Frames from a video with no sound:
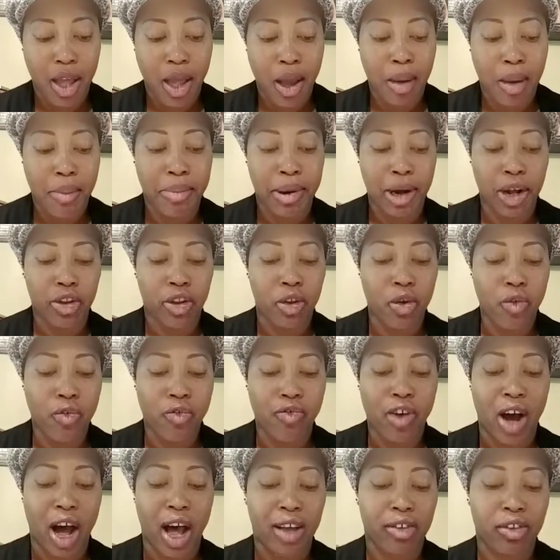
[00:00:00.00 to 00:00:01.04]
but you
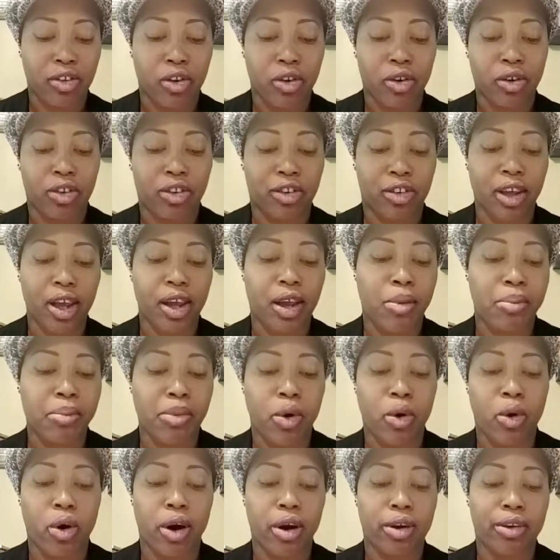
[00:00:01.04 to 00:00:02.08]
fostered
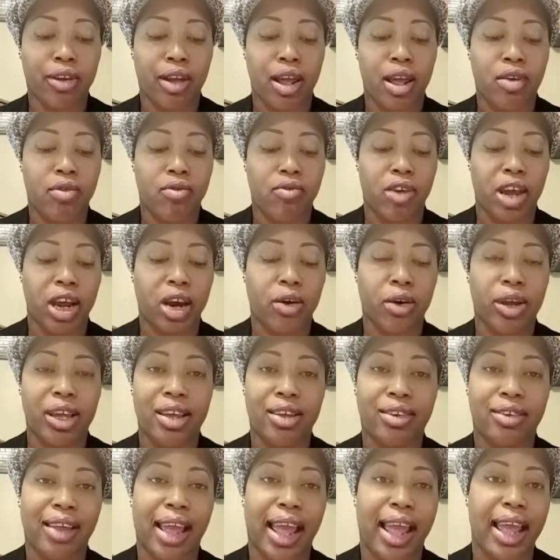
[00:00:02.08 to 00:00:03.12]
sycamores in
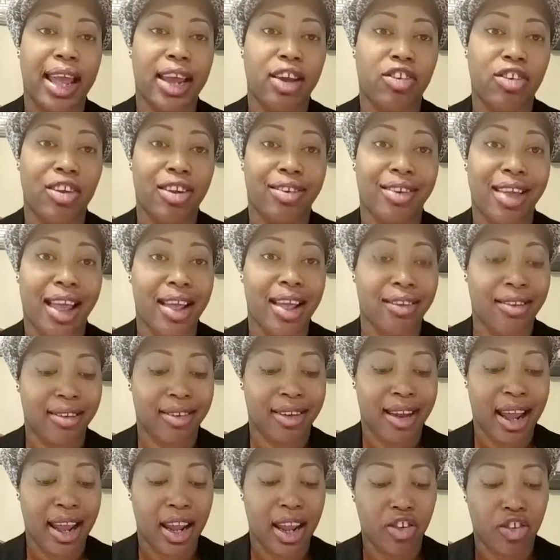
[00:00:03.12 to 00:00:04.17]
various ages and
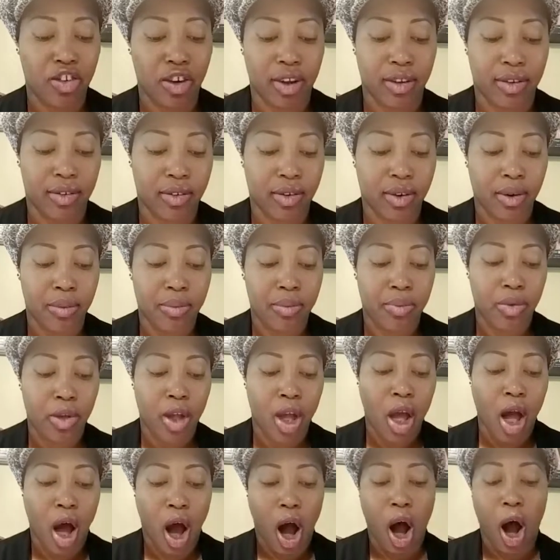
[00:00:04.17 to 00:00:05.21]
stages.
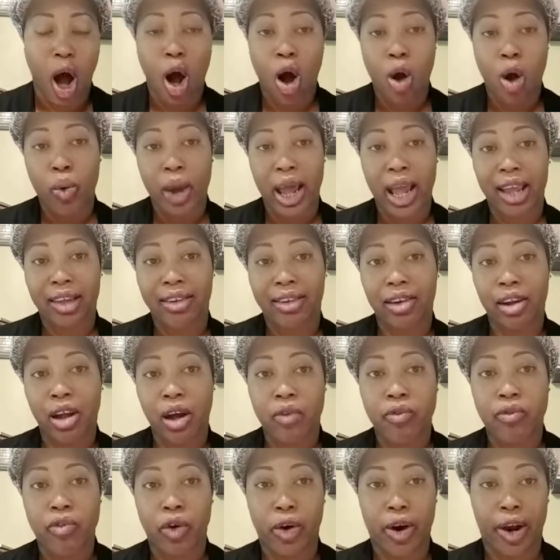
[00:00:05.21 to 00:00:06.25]
Always
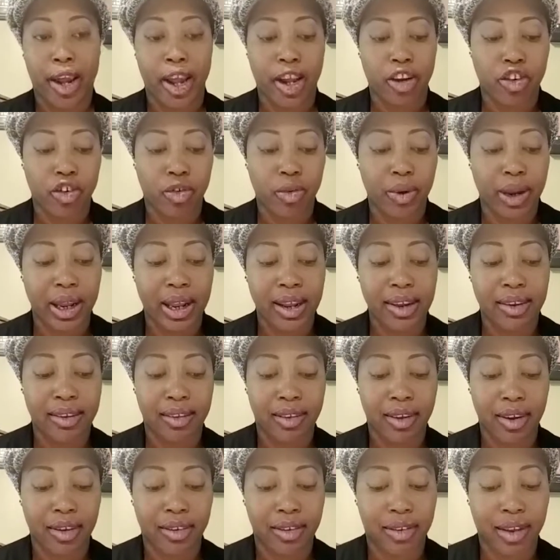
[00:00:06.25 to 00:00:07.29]
look for a tree's
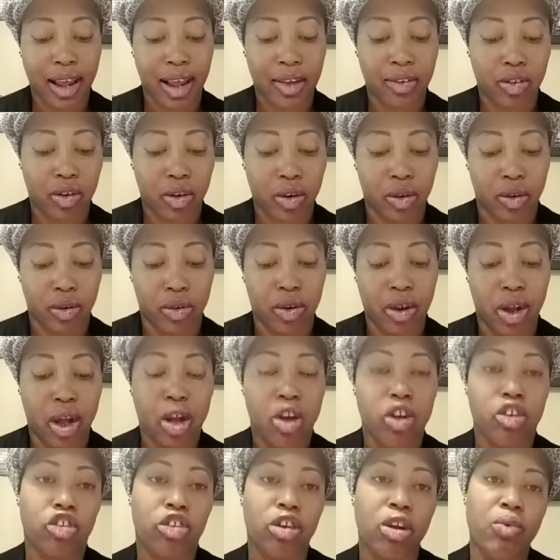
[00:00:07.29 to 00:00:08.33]
successors,
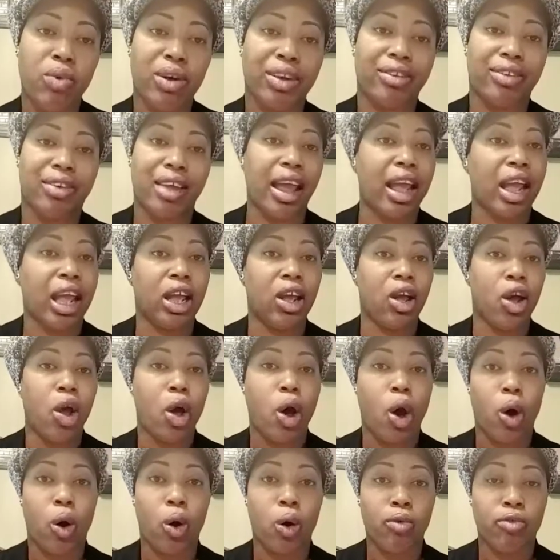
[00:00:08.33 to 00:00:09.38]
she would say
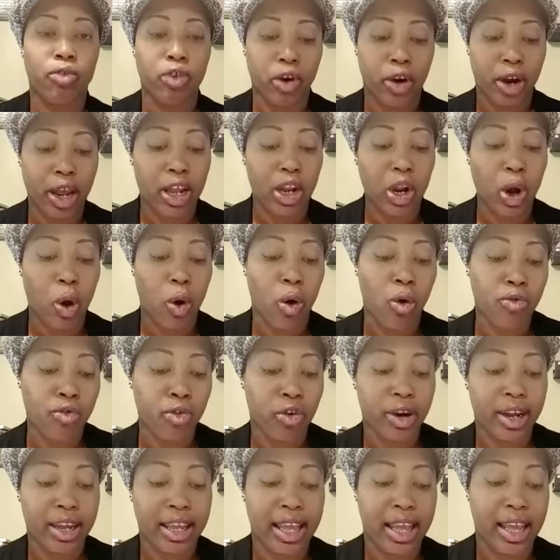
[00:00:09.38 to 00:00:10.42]
over and over
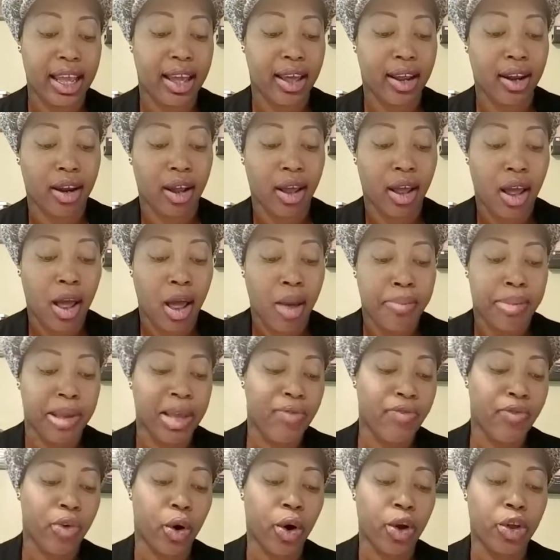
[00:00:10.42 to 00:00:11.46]
again,
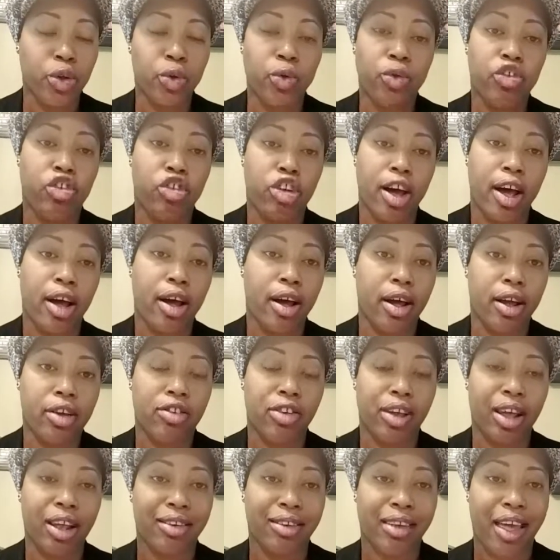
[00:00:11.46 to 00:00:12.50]
before you judge
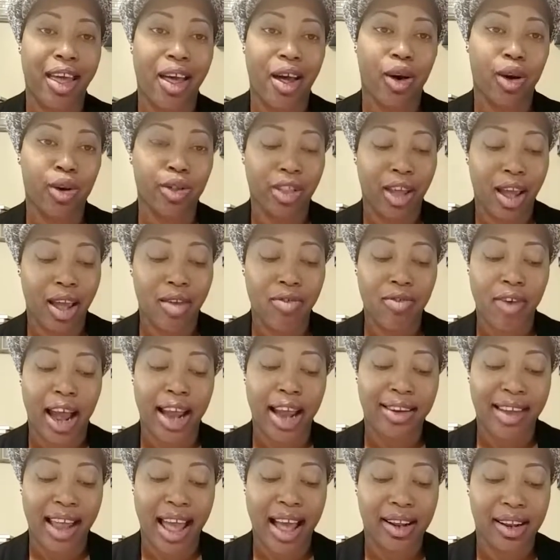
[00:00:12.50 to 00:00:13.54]
its health and
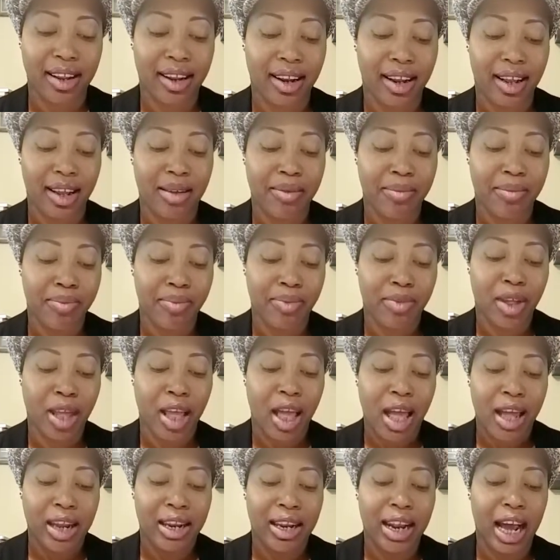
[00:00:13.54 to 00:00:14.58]
vitality.
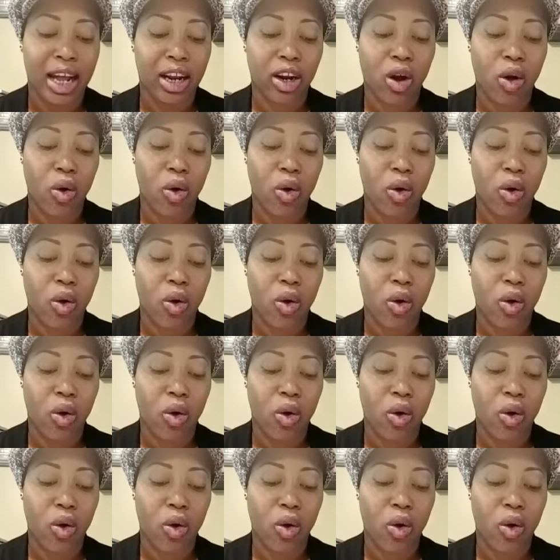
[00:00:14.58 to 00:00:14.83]
Not